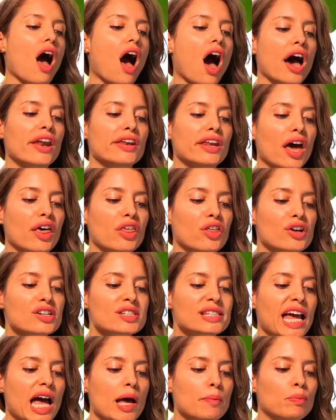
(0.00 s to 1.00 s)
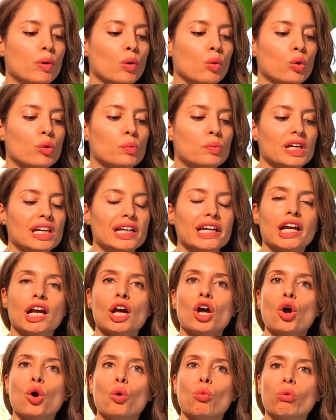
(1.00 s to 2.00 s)
Another example would
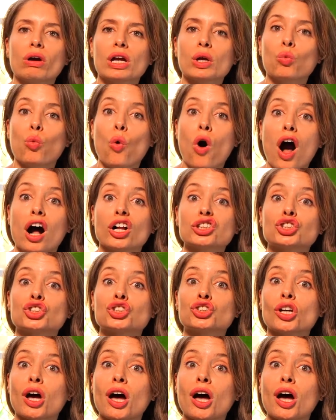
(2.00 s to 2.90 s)
be, we watched